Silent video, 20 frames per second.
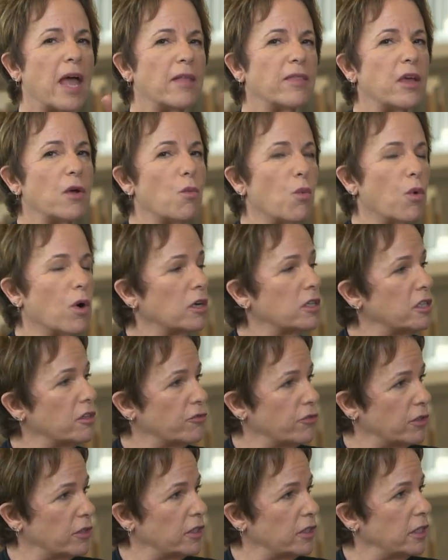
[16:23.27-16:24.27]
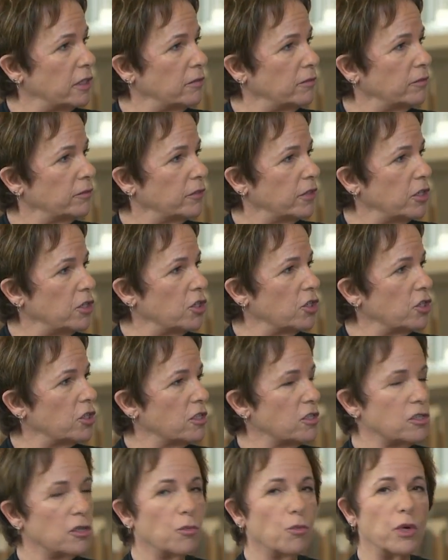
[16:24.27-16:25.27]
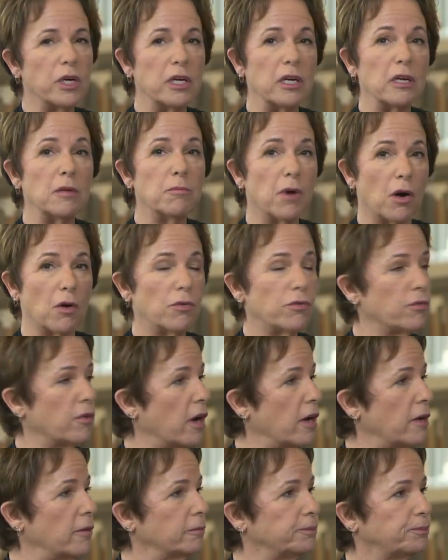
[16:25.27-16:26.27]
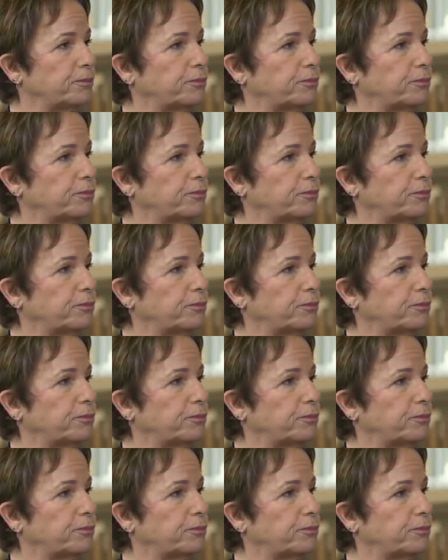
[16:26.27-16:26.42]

And they work differently in your system. We need both, right?